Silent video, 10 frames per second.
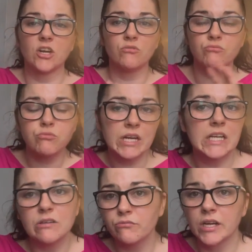I
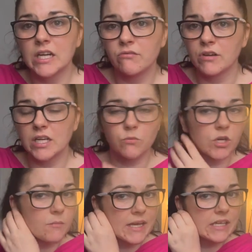really, really, really
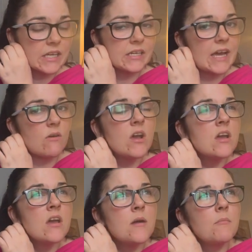want to make it. Now,
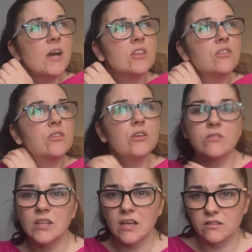my
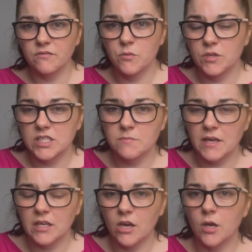enthusiasm for wanting to
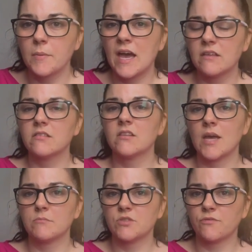make it up has
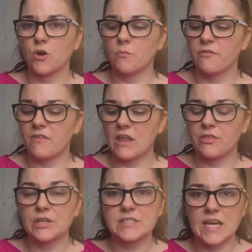stemmed from the fact
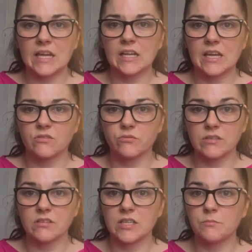that Adele has
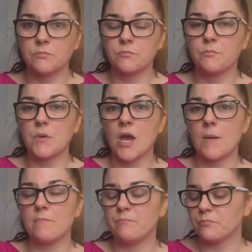recently
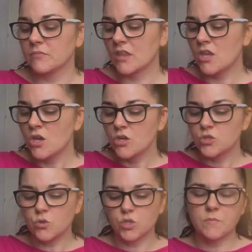
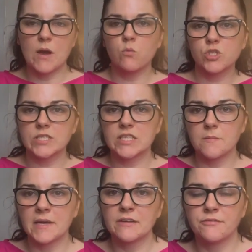talked about what she's going to
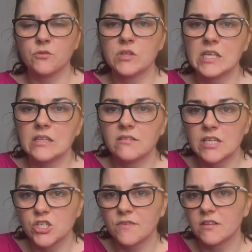make for the
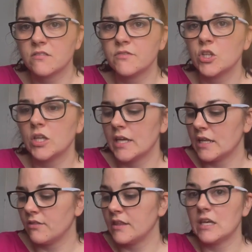Stitch Festival
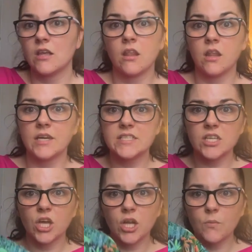in the lighter
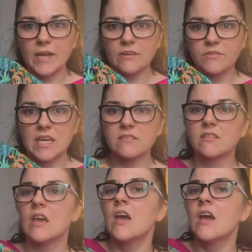colourway of this.